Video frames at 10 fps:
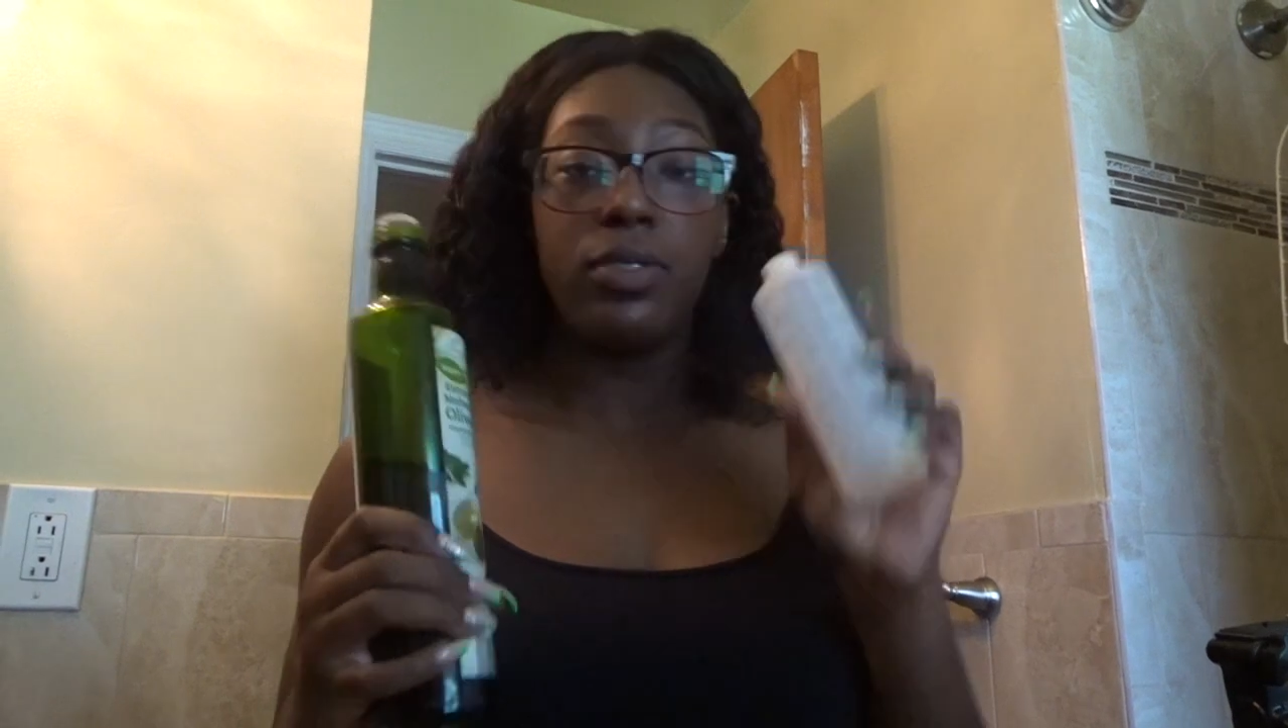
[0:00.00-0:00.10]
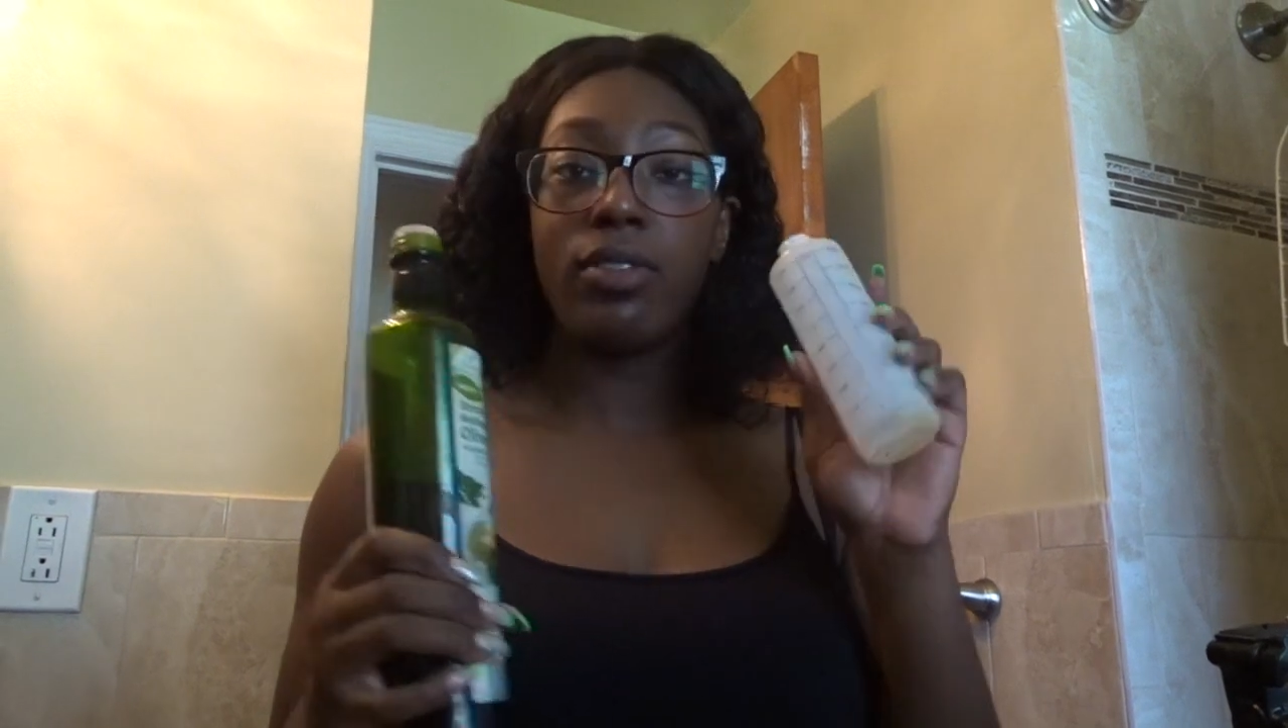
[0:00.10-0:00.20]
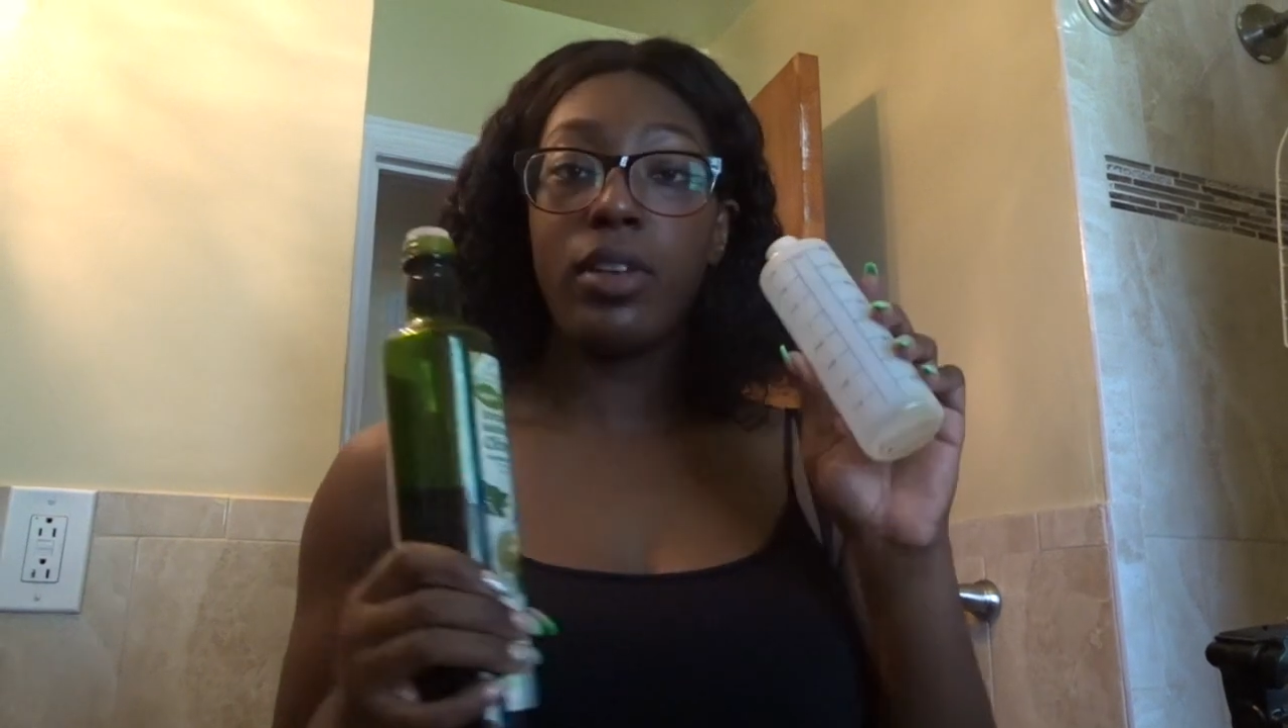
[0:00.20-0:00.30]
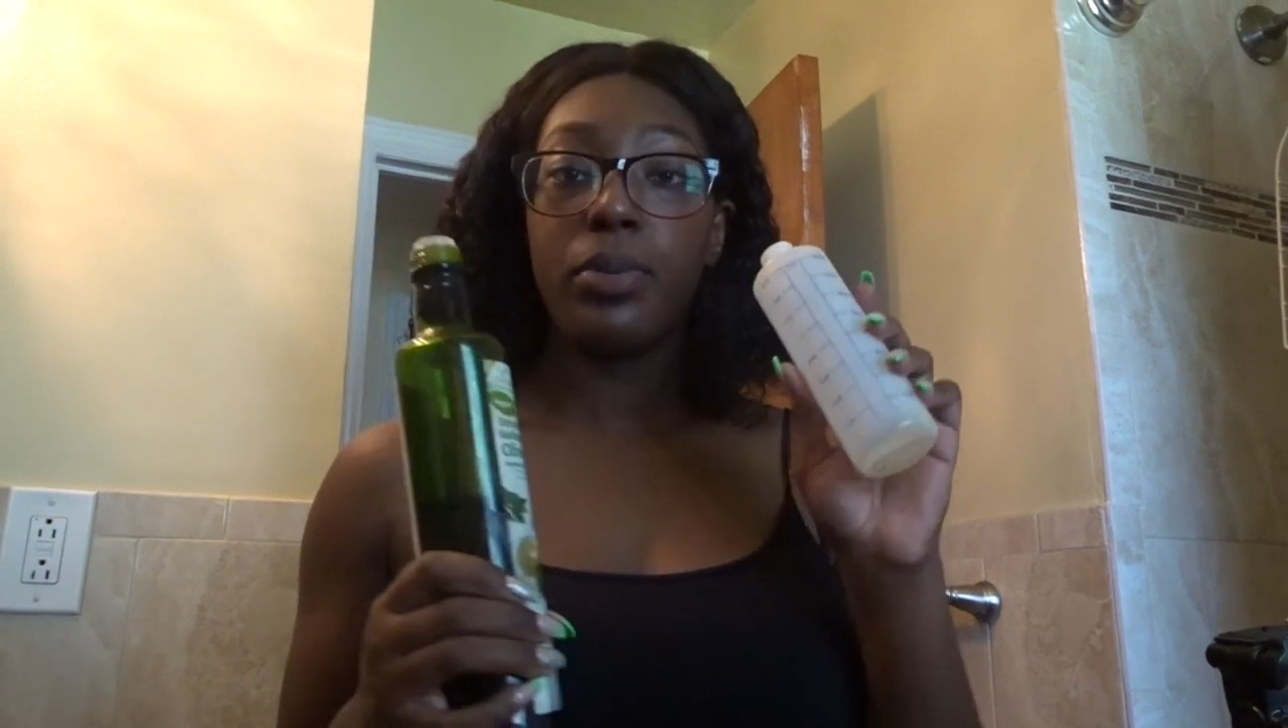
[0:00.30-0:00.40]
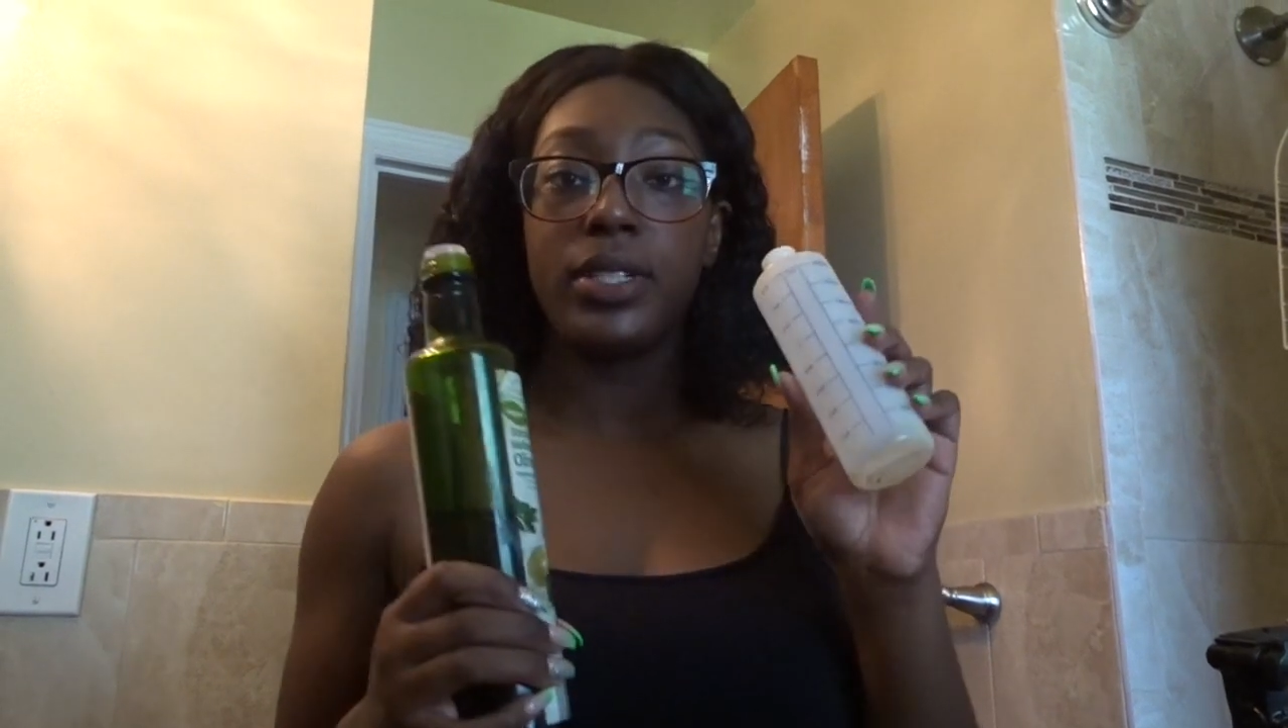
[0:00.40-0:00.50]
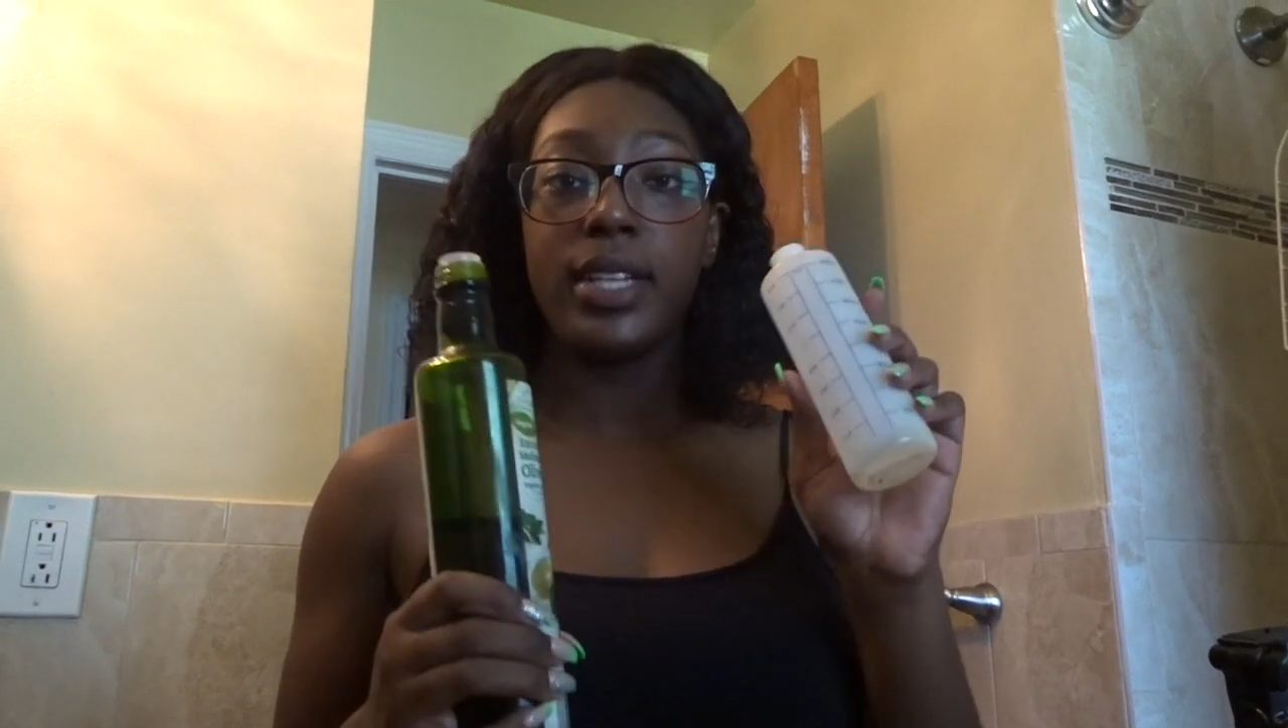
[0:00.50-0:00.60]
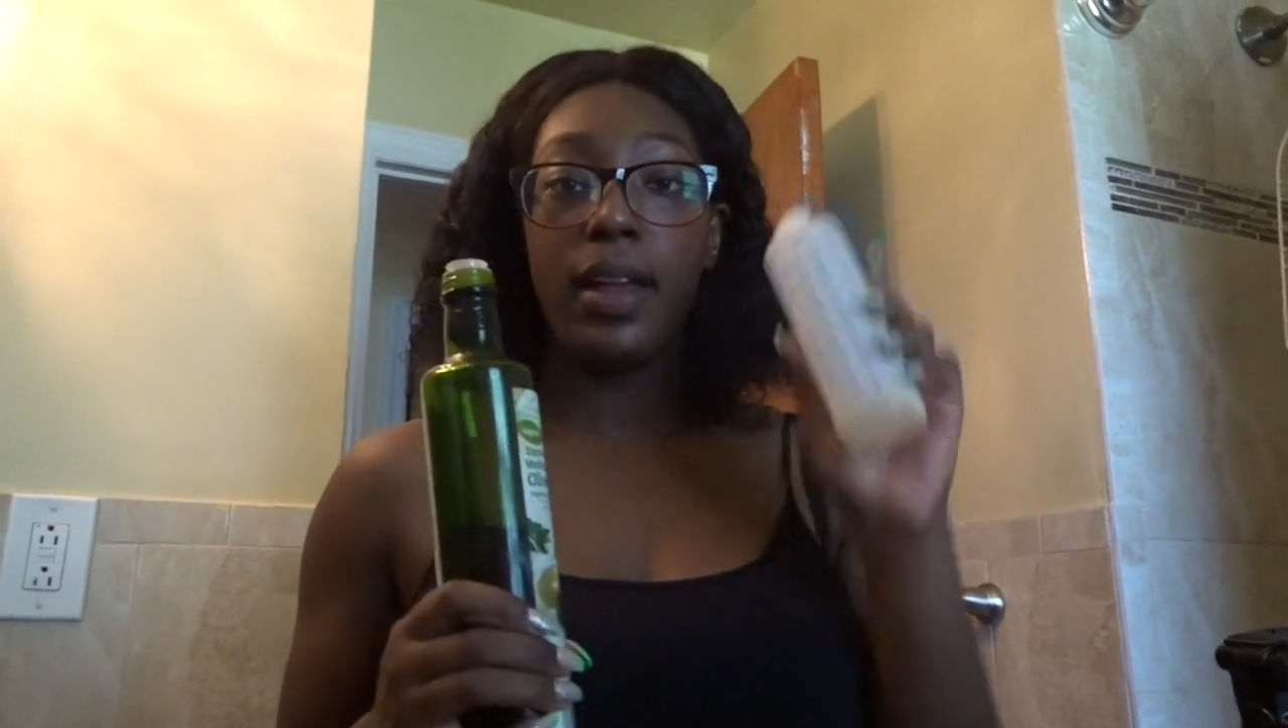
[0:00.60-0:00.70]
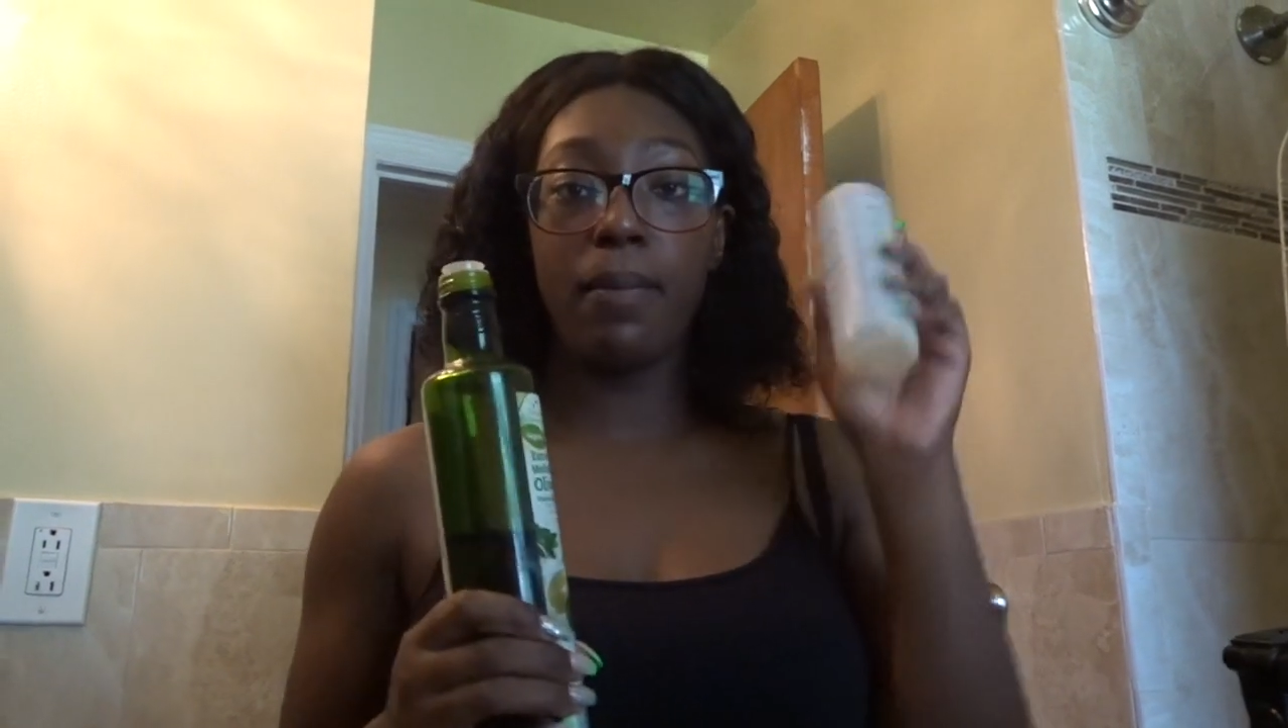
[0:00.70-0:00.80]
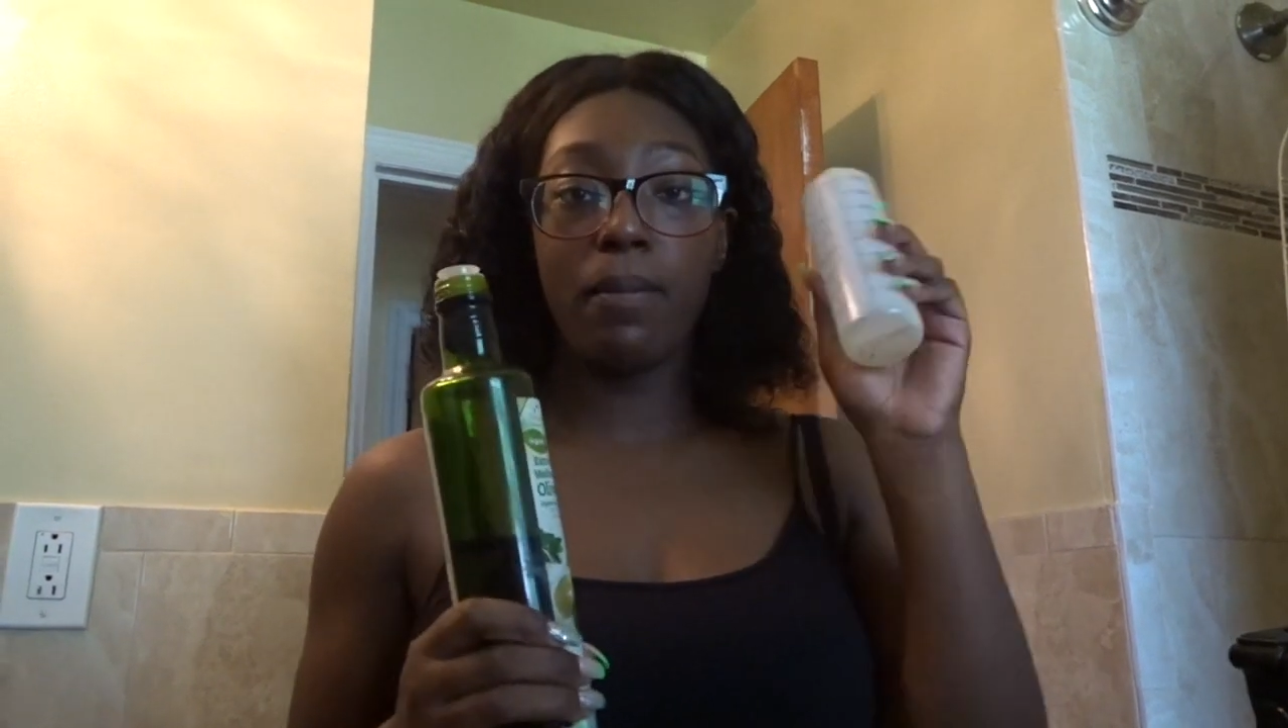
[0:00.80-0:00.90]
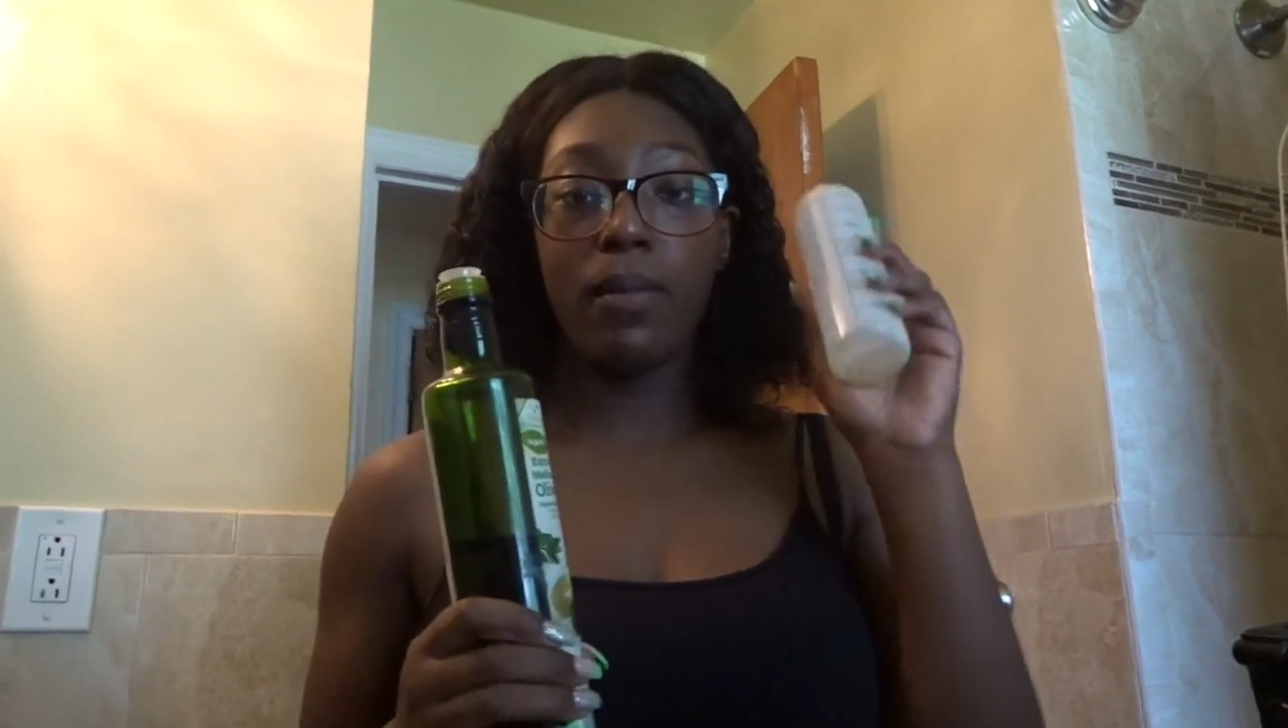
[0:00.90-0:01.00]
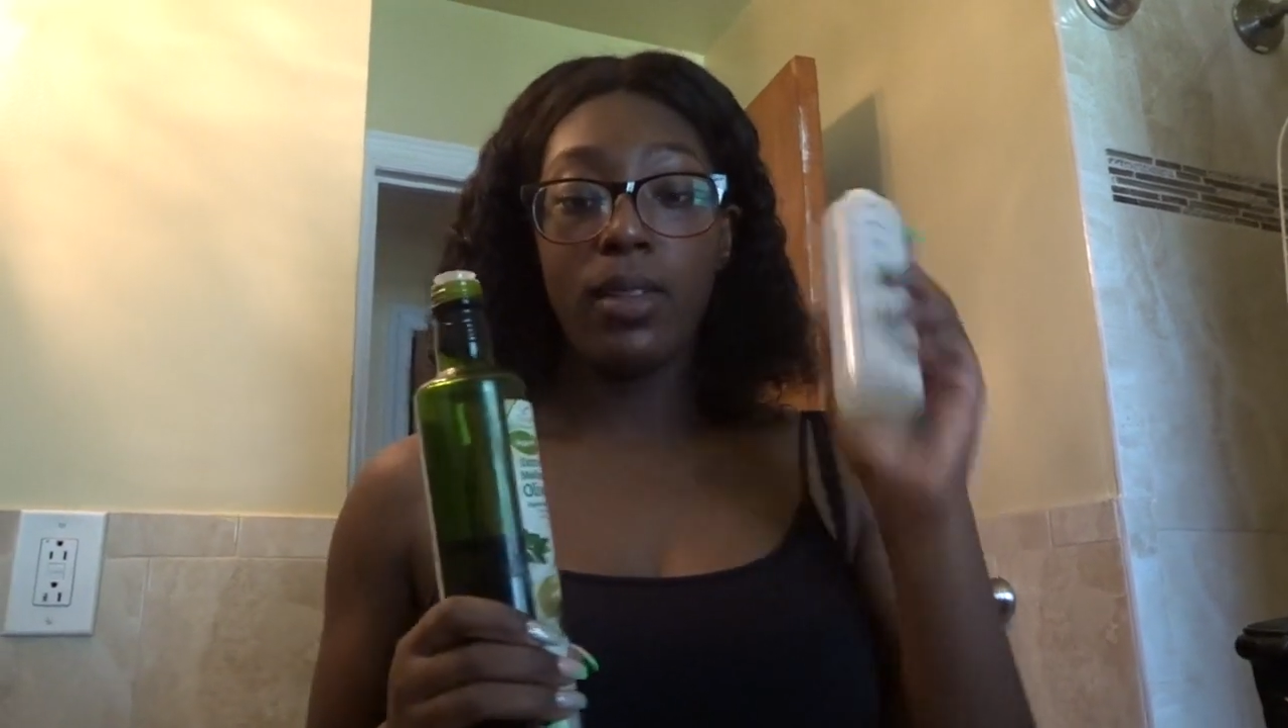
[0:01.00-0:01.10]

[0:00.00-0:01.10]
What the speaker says: 50%